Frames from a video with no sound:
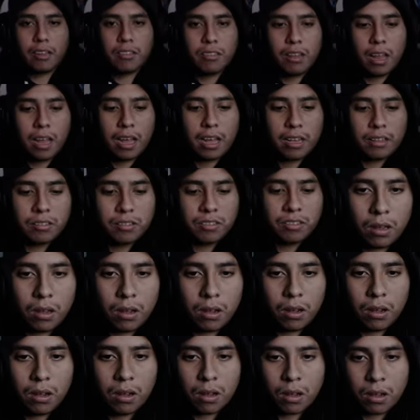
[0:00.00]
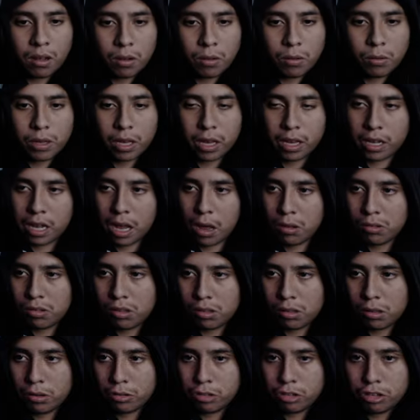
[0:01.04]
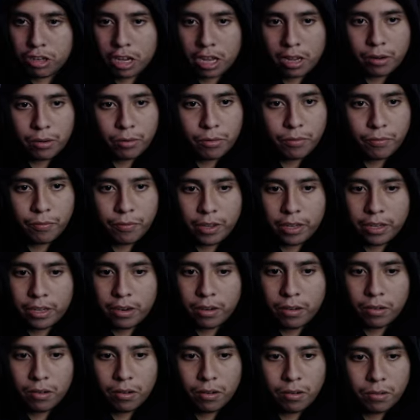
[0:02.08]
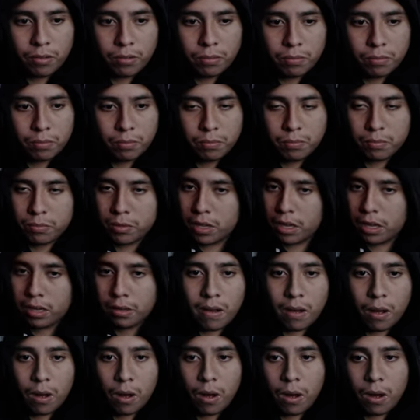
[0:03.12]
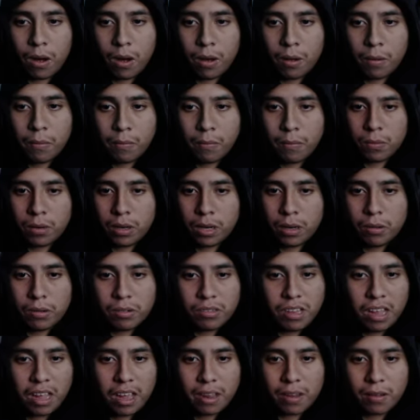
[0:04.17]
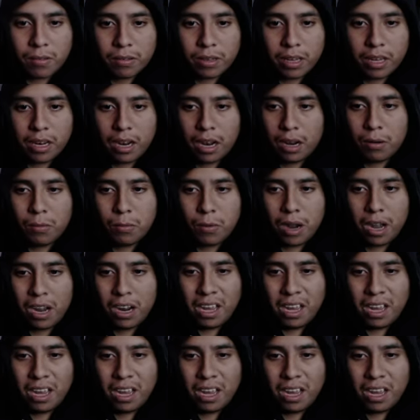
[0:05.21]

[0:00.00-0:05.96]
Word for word: that? Uh, okay, that was a little shadow figure. Oh, okay. Um, that was that. Okay, I don't. I,